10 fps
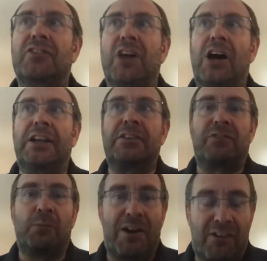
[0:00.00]

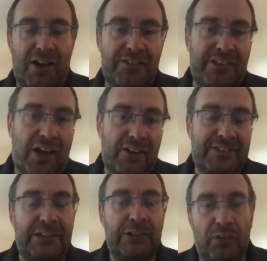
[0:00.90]
certainly from where I
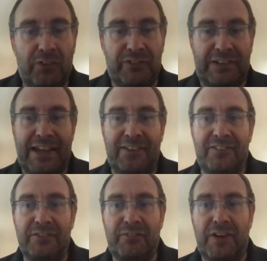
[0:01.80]
sit, I see lots of
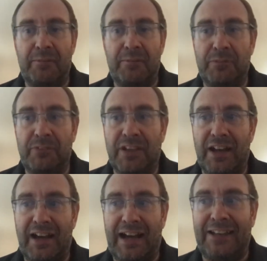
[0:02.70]
accounting firms
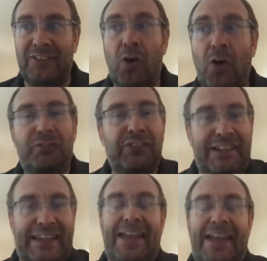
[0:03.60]
and
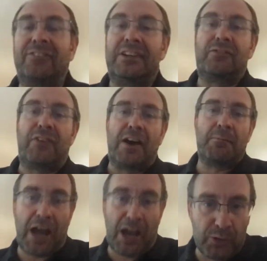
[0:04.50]
often accounting
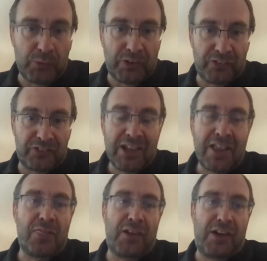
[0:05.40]
firm owners
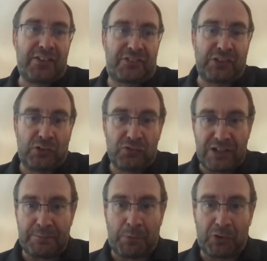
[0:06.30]
that are still
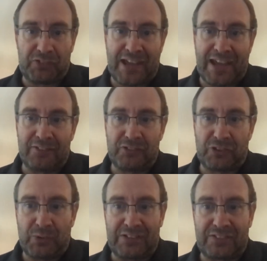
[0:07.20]
really bogged down
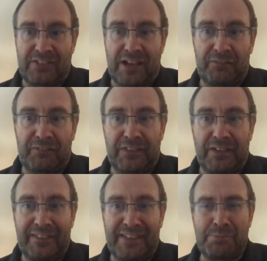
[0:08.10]
doing stuff
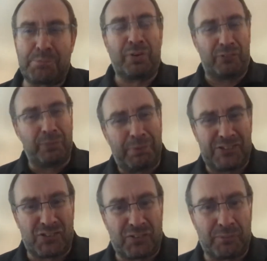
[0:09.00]
that they probably
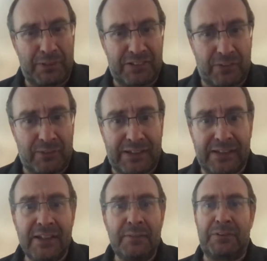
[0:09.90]
shouldn't be doing,
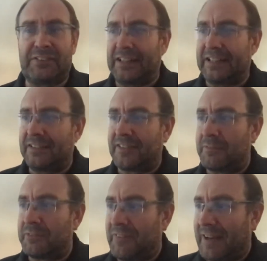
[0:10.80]
particularly in
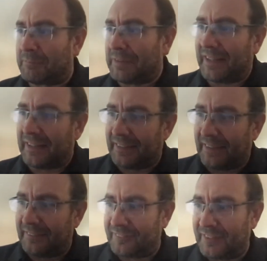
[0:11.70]
terms of admin.
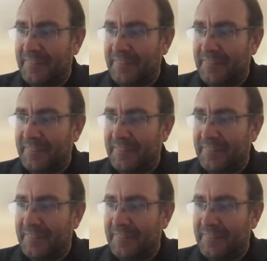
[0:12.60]
And